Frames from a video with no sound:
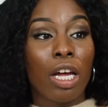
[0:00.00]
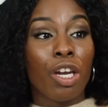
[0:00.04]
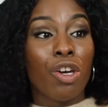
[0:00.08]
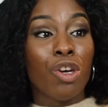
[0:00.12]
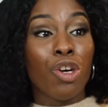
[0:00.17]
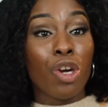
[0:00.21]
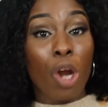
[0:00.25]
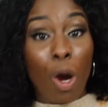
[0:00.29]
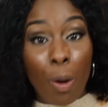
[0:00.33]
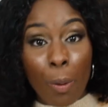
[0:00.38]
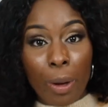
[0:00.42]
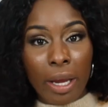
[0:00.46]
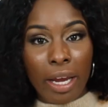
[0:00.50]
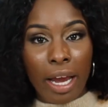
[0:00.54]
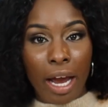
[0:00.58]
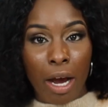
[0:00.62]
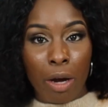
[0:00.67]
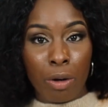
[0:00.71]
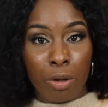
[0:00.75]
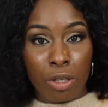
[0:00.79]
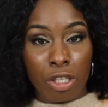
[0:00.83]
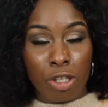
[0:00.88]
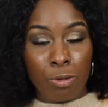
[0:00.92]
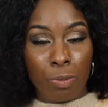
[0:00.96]
Knowing
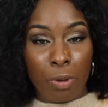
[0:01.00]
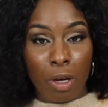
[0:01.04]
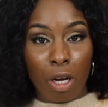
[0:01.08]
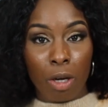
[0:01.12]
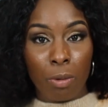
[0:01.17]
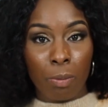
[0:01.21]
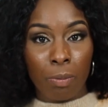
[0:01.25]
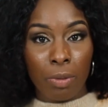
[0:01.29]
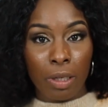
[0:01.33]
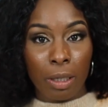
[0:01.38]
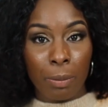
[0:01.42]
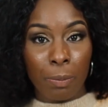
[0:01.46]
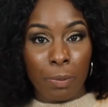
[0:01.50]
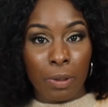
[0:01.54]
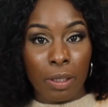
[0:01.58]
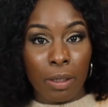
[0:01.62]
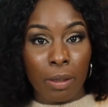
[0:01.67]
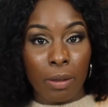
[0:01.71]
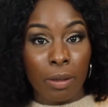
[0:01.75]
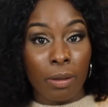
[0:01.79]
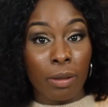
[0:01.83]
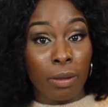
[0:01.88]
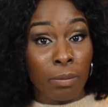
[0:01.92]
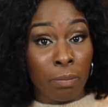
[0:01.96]
how to spell
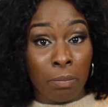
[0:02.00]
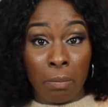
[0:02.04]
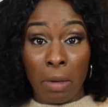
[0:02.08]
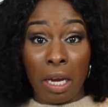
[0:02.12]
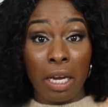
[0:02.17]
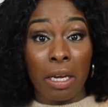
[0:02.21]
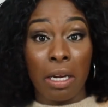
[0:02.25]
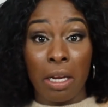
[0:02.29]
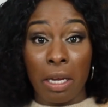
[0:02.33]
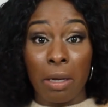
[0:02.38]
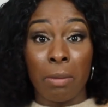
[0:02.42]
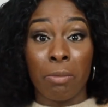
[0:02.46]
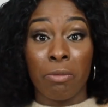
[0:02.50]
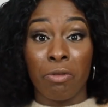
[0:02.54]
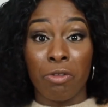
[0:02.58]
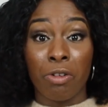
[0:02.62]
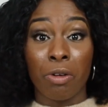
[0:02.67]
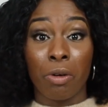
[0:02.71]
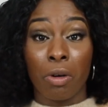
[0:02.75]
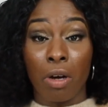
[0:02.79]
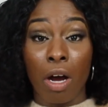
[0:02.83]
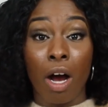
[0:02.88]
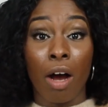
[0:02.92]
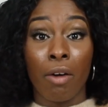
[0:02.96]
Blippi made him
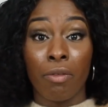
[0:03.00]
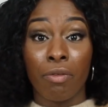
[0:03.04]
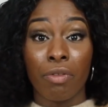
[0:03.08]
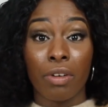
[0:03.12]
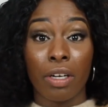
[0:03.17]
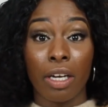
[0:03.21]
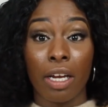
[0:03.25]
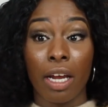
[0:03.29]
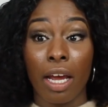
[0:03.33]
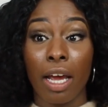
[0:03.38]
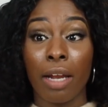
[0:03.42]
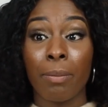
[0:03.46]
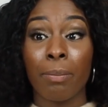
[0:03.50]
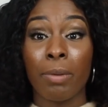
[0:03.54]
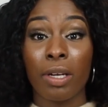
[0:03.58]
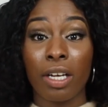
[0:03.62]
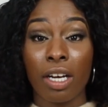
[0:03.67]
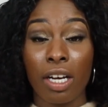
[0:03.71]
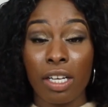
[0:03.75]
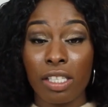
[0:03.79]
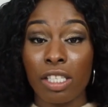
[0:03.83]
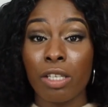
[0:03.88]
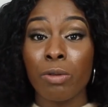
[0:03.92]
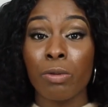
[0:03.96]
feel confident, and
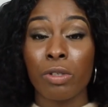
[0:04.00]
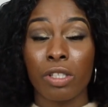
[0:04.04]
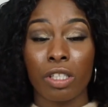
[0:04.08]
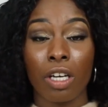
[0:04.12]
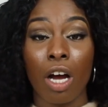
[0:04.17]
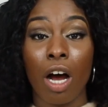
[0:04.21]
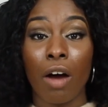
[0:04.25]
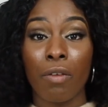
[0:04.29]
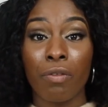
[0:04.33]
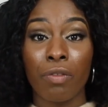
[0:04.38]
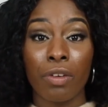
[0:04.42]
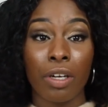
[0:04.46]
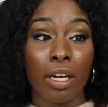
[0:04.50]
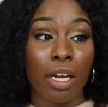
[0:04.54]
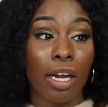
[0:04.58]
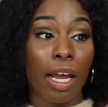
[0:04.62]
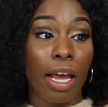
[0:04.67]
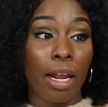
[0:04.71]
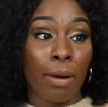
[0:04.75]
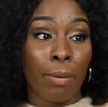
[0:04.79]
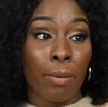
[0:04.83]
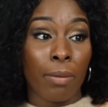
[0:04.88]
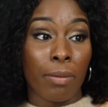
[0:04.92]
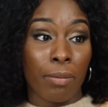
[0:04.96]
because he was confident
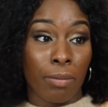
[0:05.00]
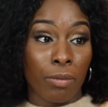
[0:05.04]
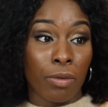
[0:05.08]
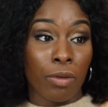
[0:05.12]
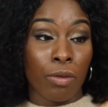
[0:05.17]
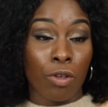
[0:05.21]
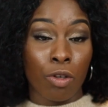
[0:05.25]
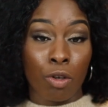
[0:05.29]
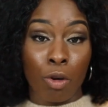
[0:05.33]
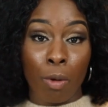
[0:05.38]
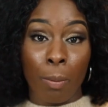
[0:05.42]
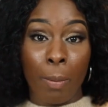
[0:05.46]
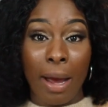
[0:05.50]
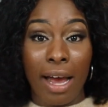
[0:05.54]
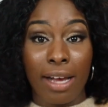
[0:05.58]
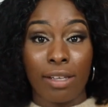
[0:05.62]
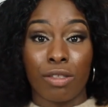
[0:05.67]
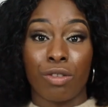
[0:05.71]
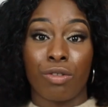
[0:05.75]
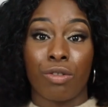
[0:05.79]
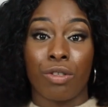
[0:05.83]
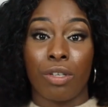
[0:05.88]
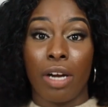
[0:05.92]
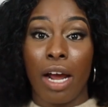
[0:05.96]
and, you know,
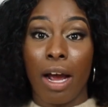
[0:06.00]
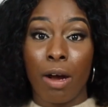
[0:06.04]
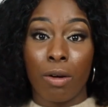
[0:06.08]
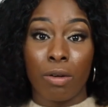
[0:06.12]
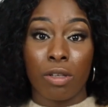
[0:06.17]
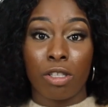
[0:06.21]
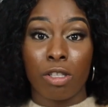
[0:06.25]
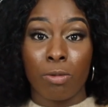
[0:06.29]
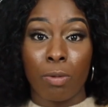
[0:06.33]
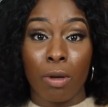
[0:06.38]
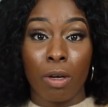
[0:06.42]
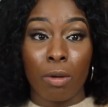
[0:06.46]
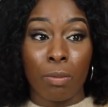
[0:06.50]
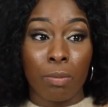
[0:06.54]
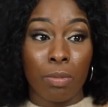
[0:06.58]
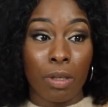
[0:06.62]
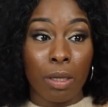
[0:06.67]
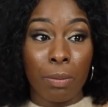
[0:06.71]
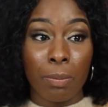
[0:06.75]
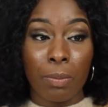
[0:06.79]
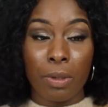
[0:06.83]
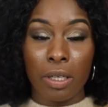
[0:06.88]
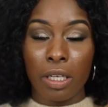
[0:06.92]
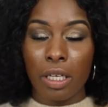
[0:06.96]
mastered how to spell
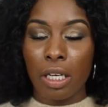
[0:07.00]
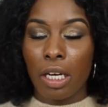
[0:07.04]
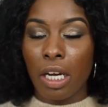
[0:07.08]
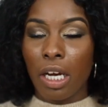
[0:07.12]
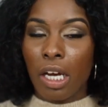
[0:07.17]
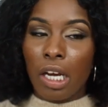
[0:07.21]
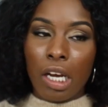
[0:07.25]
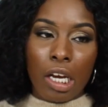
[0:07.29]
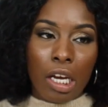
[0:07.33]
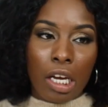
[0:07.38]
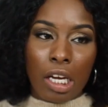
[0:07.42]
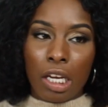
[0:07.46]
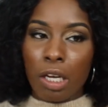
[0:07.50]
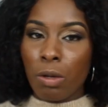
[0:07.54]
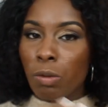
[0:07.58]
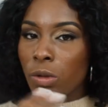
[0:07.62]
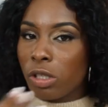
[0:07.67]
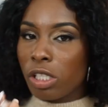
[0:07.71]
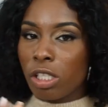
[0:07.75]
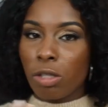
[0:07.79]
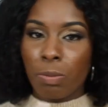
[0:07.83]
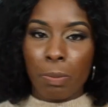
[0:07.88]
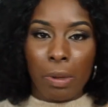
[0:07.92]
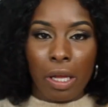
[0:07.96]
Blippi, he
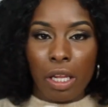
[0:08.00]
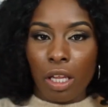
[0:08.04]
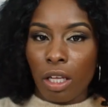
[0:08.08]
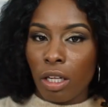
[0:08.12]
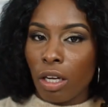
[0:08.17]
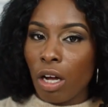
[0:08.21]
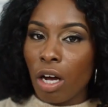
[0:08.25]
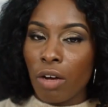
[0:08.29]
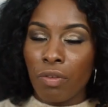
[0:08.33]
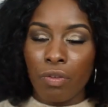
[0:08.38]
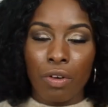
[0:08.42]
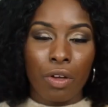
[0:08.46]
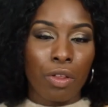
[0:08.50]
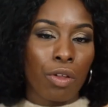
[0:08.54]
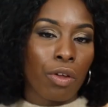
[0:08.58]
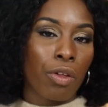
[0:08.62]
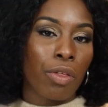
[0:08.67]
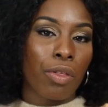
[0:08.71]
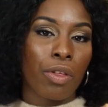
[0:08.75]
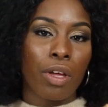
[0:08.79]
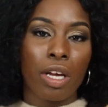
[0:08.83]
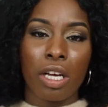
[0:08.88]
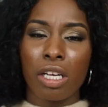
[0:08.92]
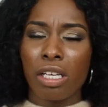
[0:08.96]
was spelling off other
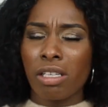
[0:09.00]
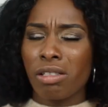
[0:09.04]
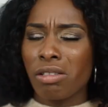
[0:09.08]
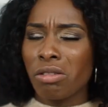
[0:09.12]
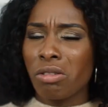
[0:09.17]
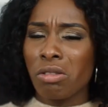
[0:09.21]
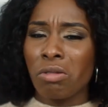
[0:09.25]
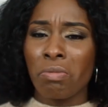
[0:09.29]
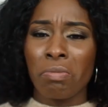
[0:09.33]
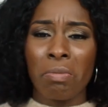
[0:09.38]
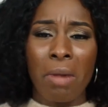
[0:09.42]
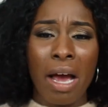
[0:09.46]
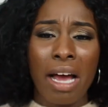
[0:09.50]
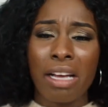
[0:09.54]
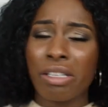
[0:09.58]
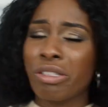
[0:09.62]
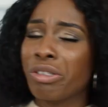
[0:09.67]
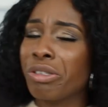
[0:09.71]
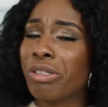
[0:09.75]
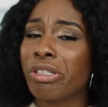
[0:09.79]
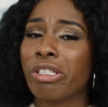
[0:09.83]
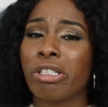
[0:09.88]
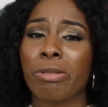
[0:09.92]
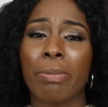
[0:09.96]
things,
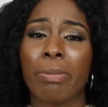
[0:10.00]
mastered